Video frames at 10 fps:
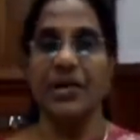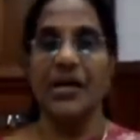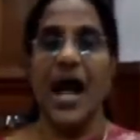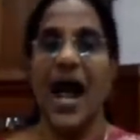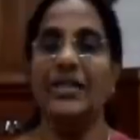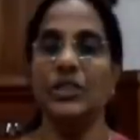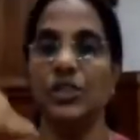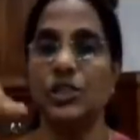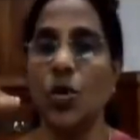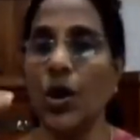and
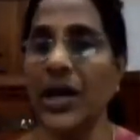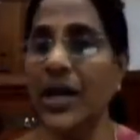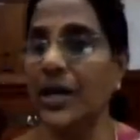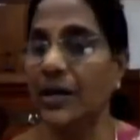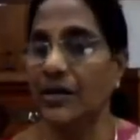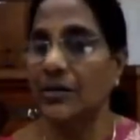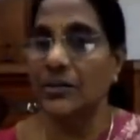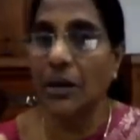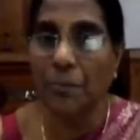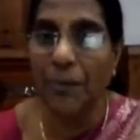showing
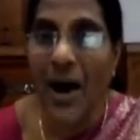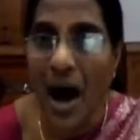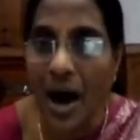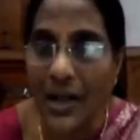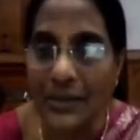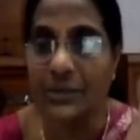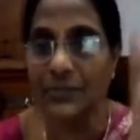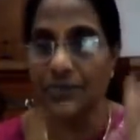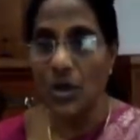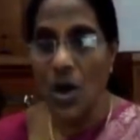the path,
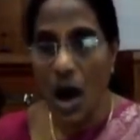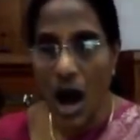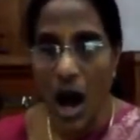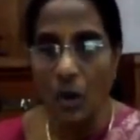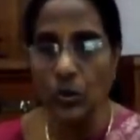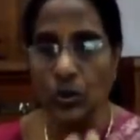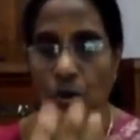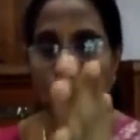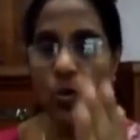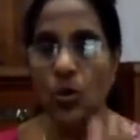how
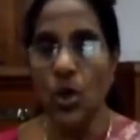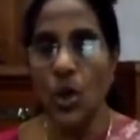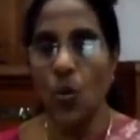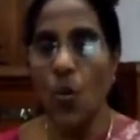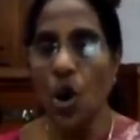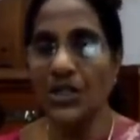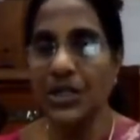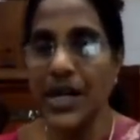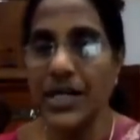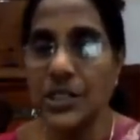to, what
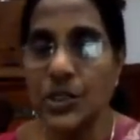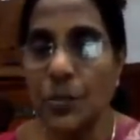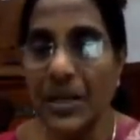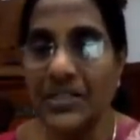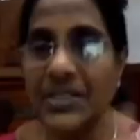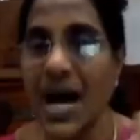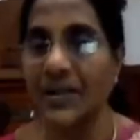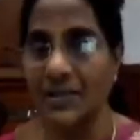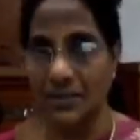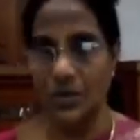is to be
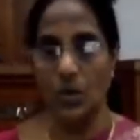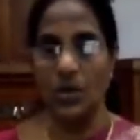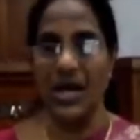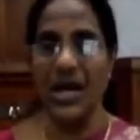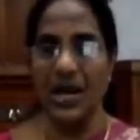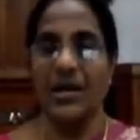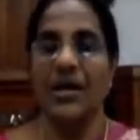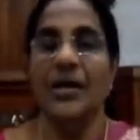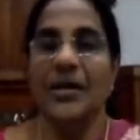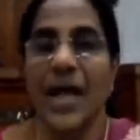done. Okay,
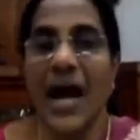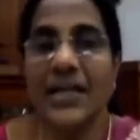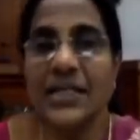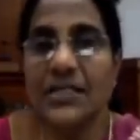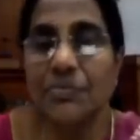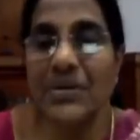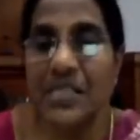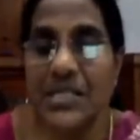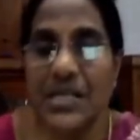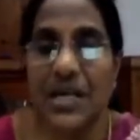that is
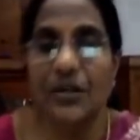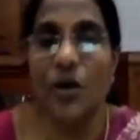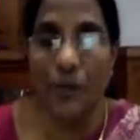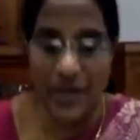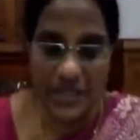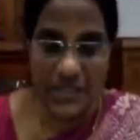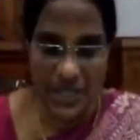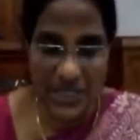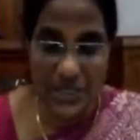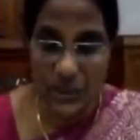business economics
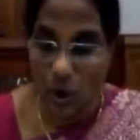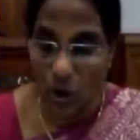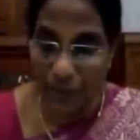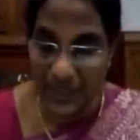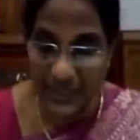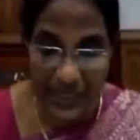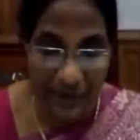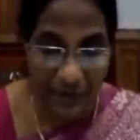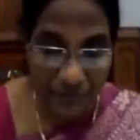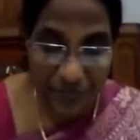is
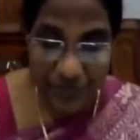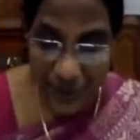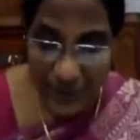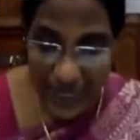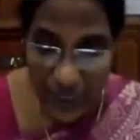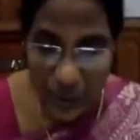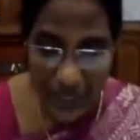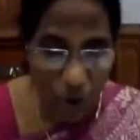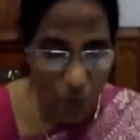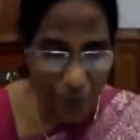normative. Then you can
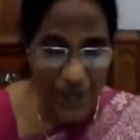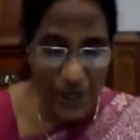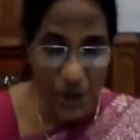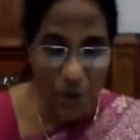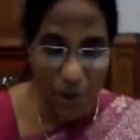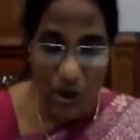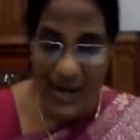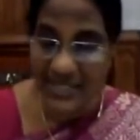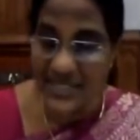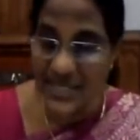open your book
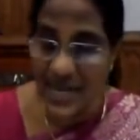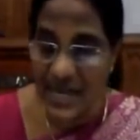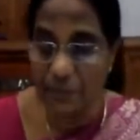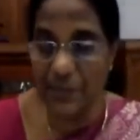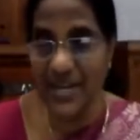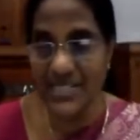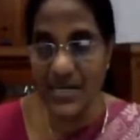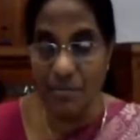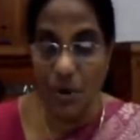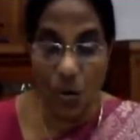and see in page
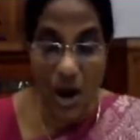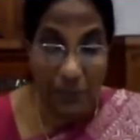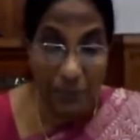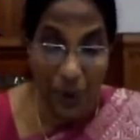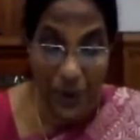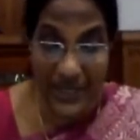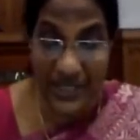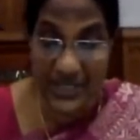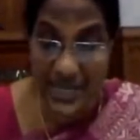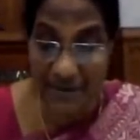number
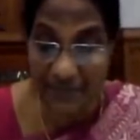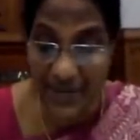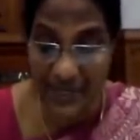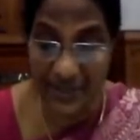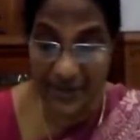1.7.